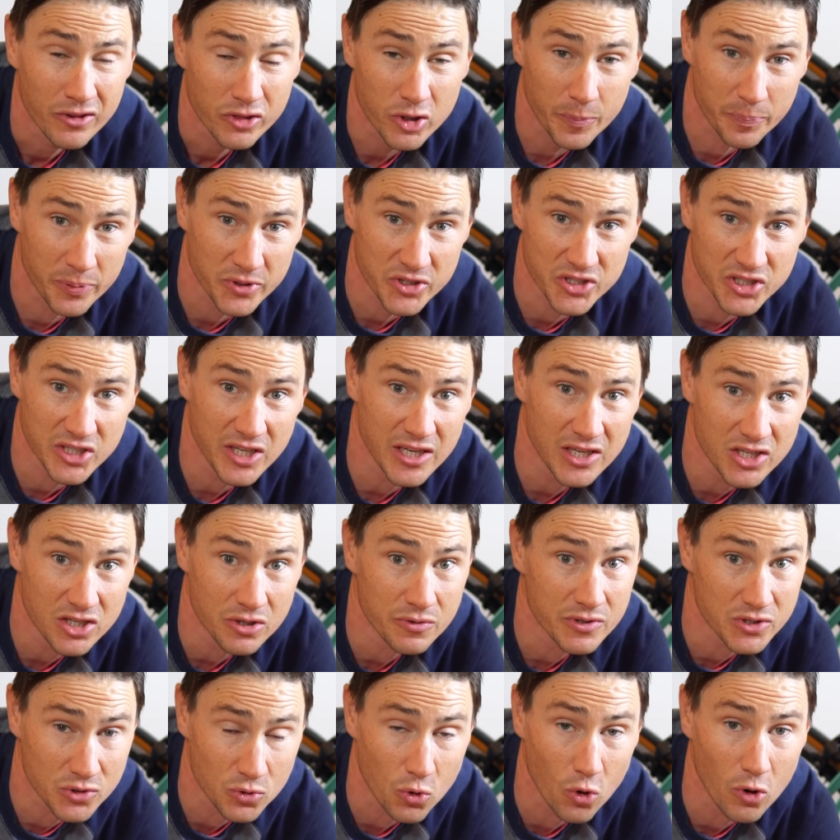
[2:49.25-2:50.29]
The
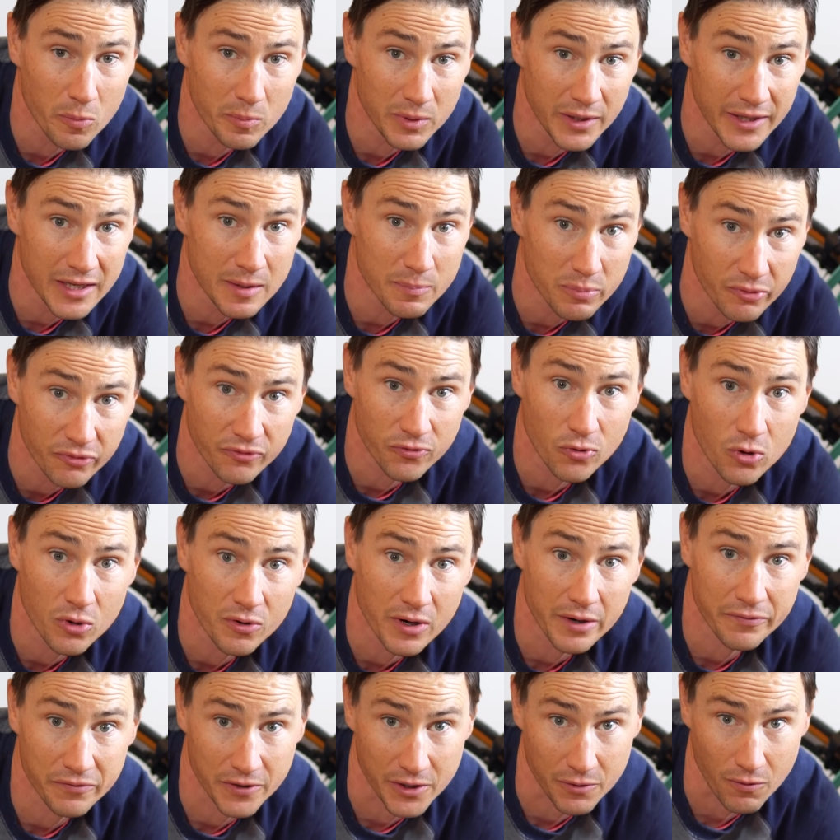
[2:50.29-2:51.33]
procedure is normally
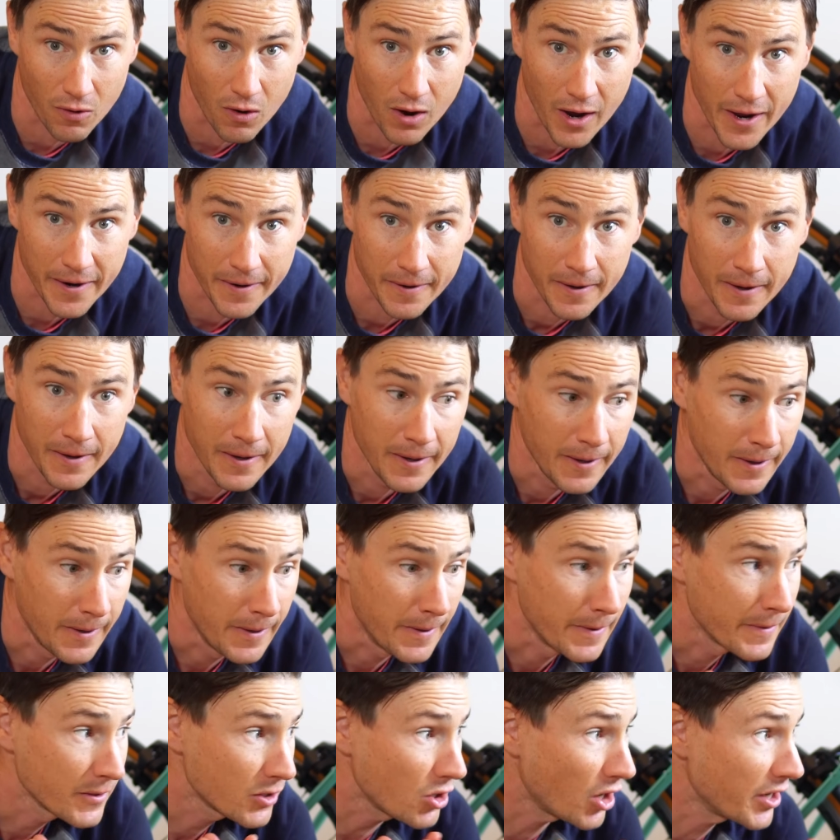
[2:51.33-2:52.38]
before every ride
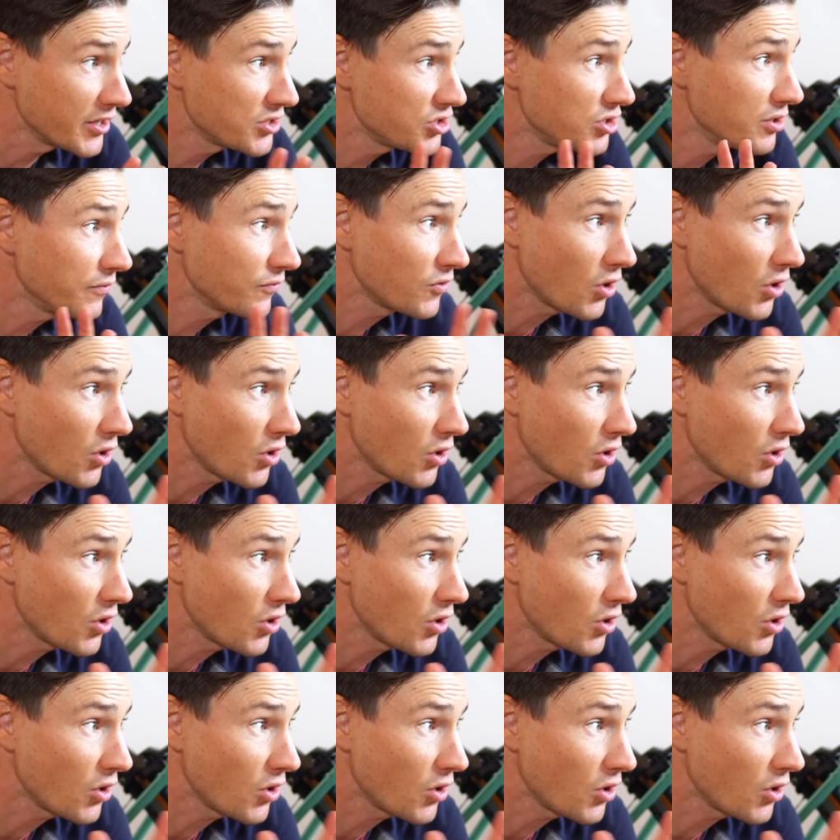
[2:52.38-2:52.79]
guys,